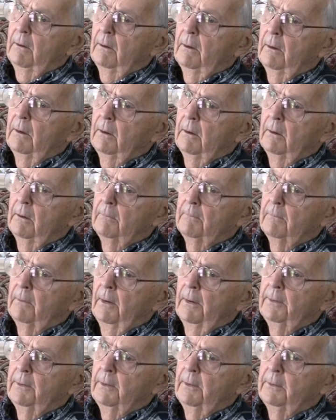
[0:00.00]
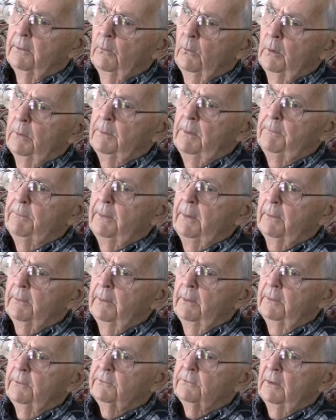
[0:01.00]
Um, I, and there would be
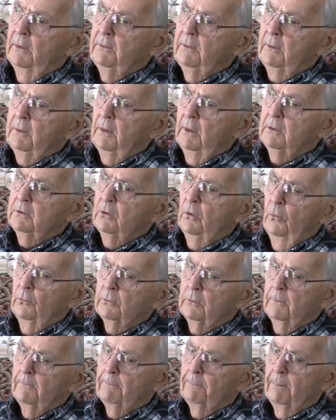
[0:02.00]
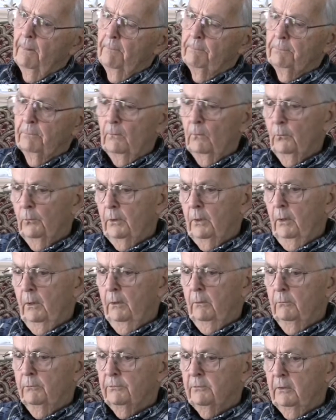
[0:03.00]
periods, I think I told her when
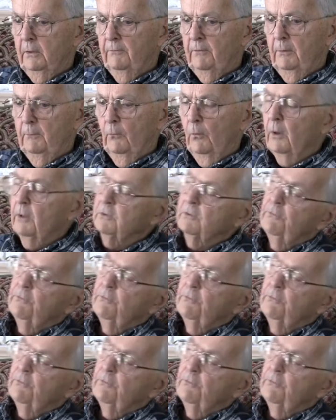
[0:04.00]
I was leaving March